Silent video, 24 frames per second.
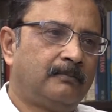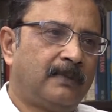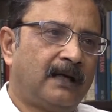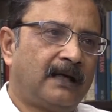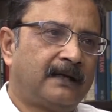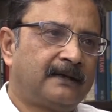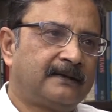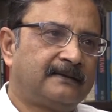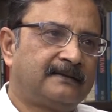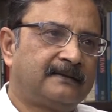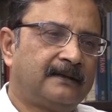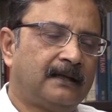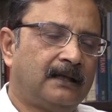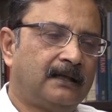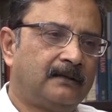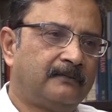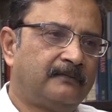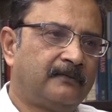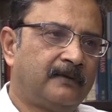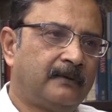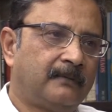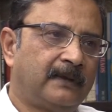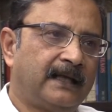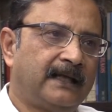Pakistan
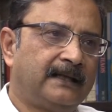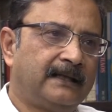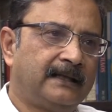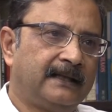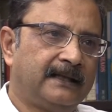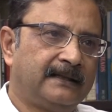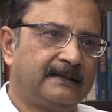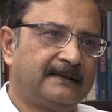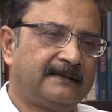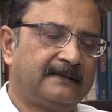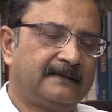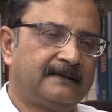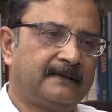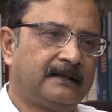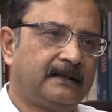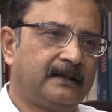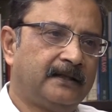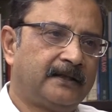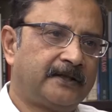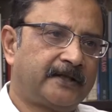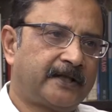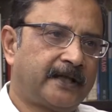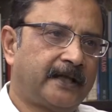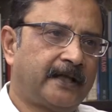from getting its uh,
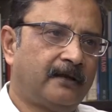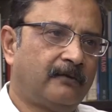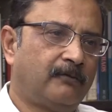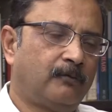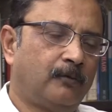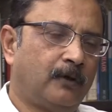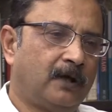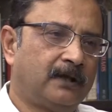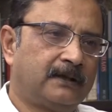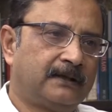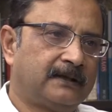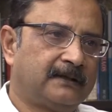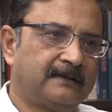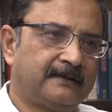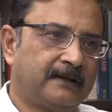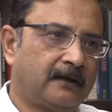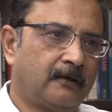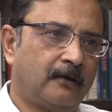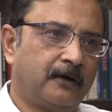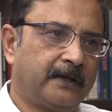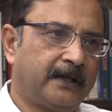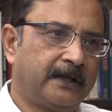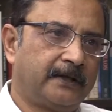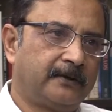share of waters
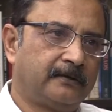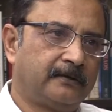according